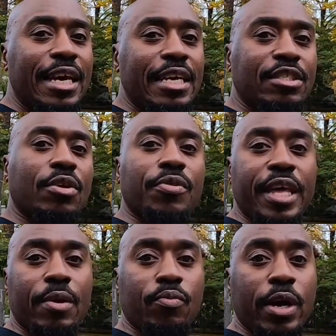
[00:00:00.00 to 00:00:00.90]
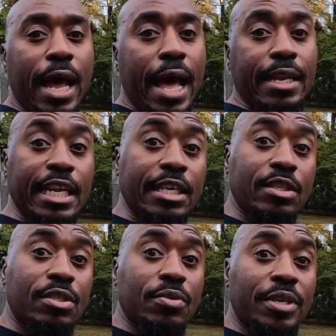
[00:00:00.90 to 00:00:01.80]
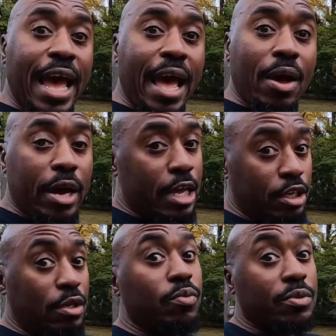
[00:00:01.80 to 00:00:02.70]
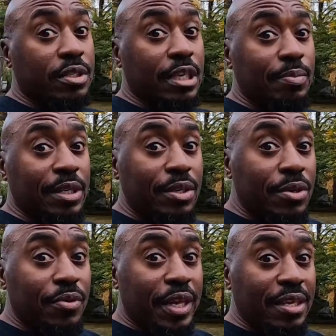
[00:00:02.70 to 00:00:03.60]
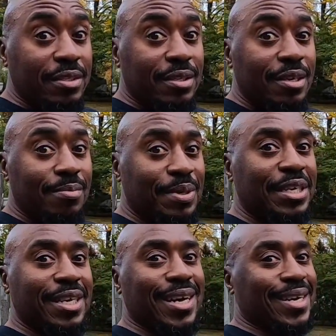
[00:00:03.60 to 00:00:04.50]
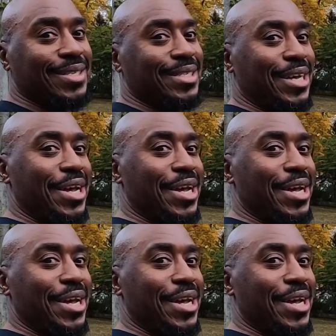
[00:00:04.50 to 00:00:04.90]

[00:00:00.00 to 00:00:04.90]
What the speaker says: So then what I need to do now, and you will see me do this because